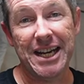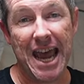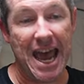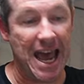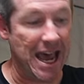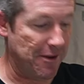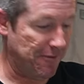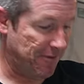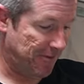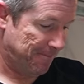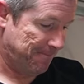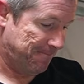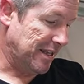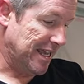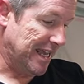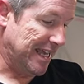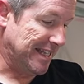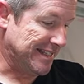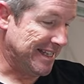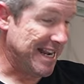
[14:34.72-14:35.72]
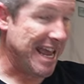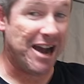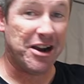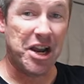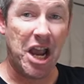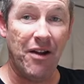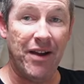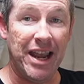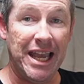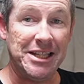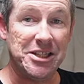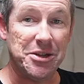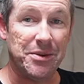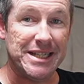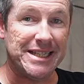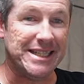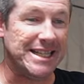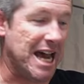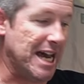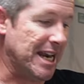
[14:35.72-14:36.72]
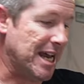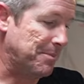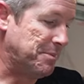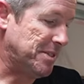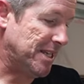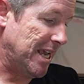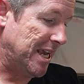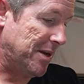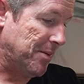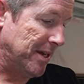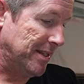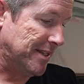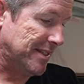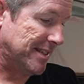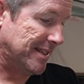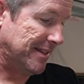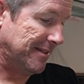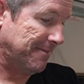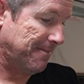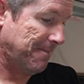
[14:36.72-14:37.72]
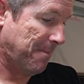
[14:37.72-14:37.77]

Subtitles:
to have. It's now going into a startup sequence.